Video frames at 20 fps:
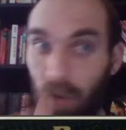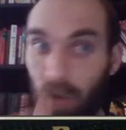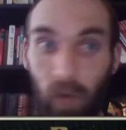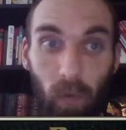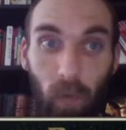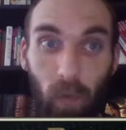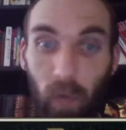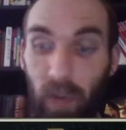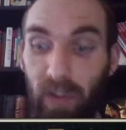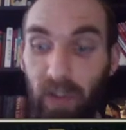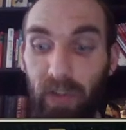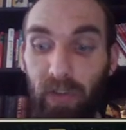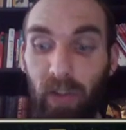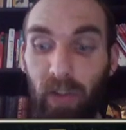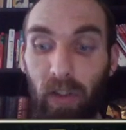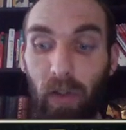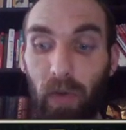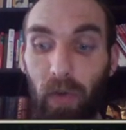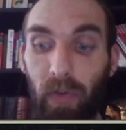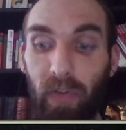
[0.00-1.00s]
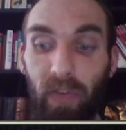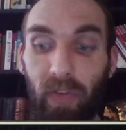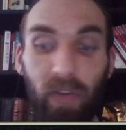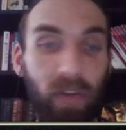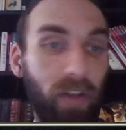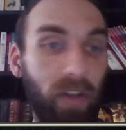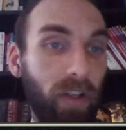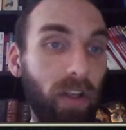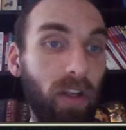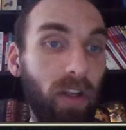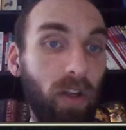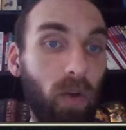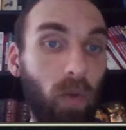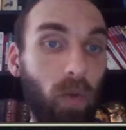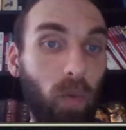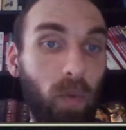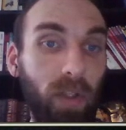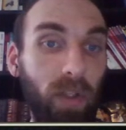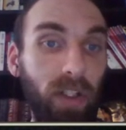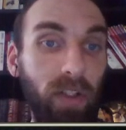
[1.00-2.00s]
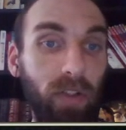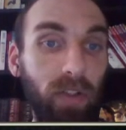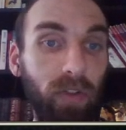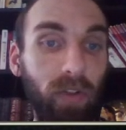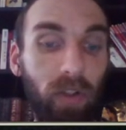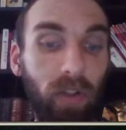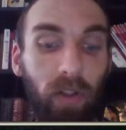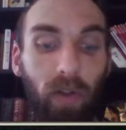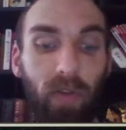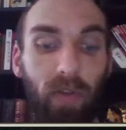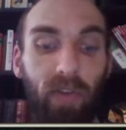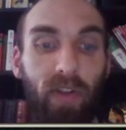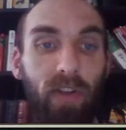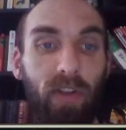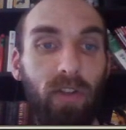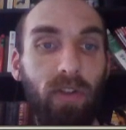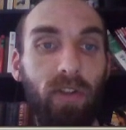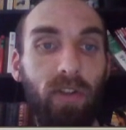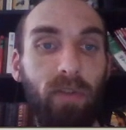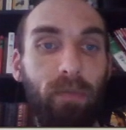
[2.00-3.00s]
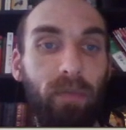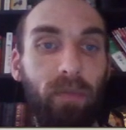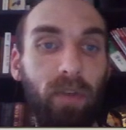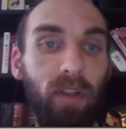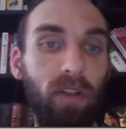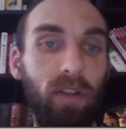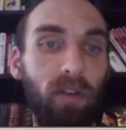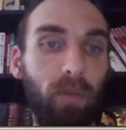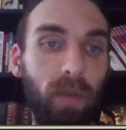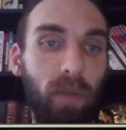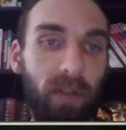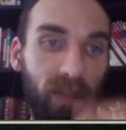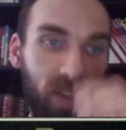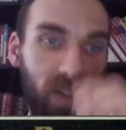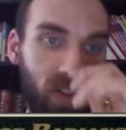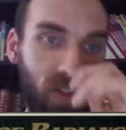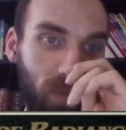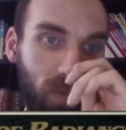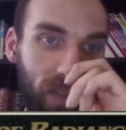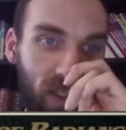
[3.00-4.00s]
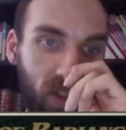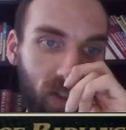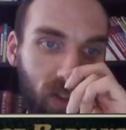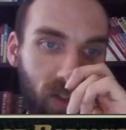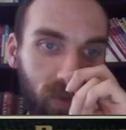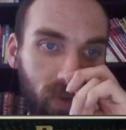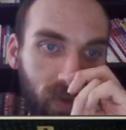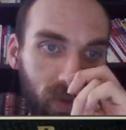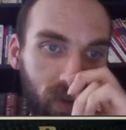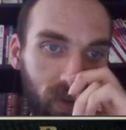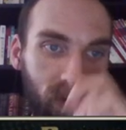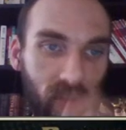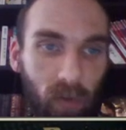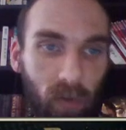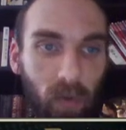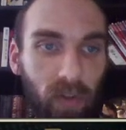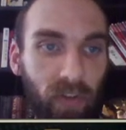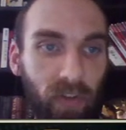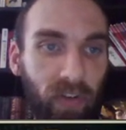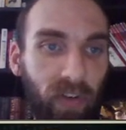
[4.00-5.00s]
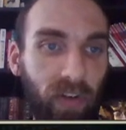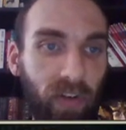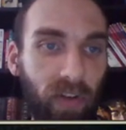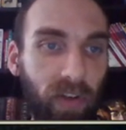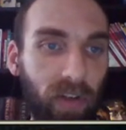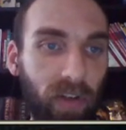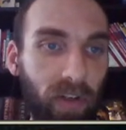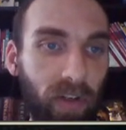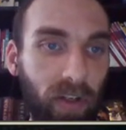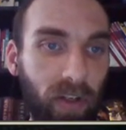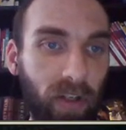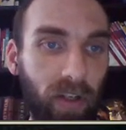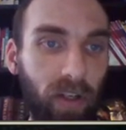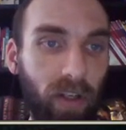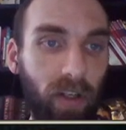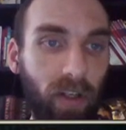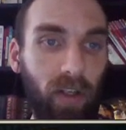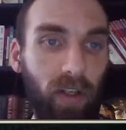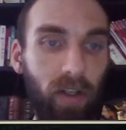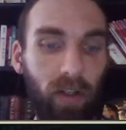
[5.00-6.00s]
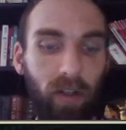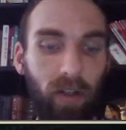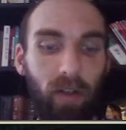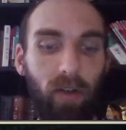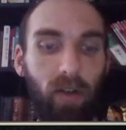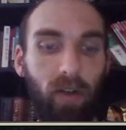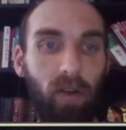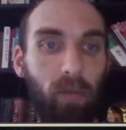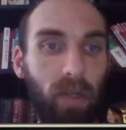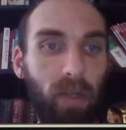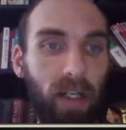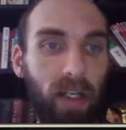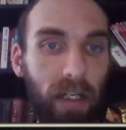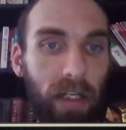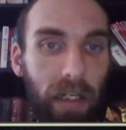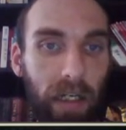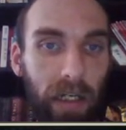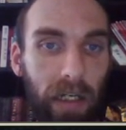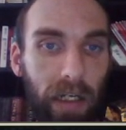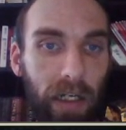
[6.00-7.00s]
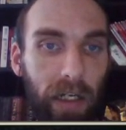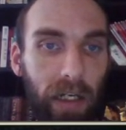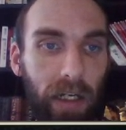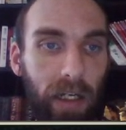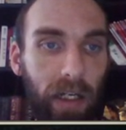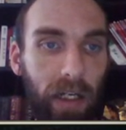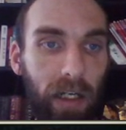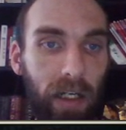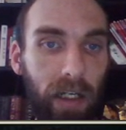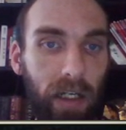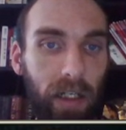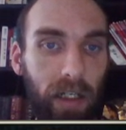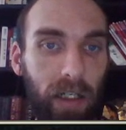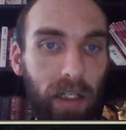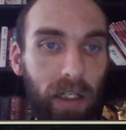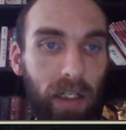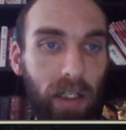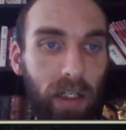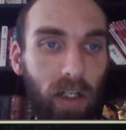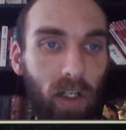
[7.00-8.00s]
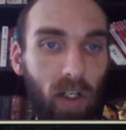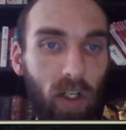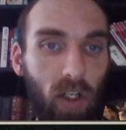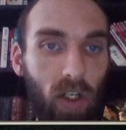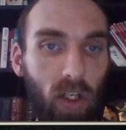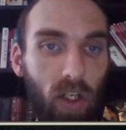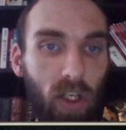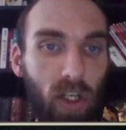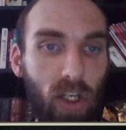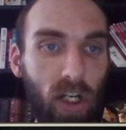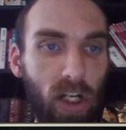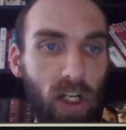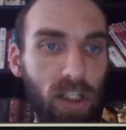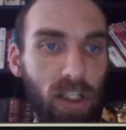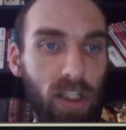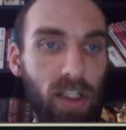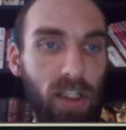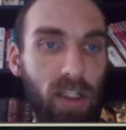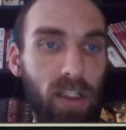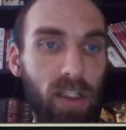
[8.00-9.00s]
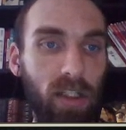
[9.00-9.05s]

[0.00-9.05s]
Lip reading: real close, real close. And we have these 2 magic users, so we're just gonna buy darts.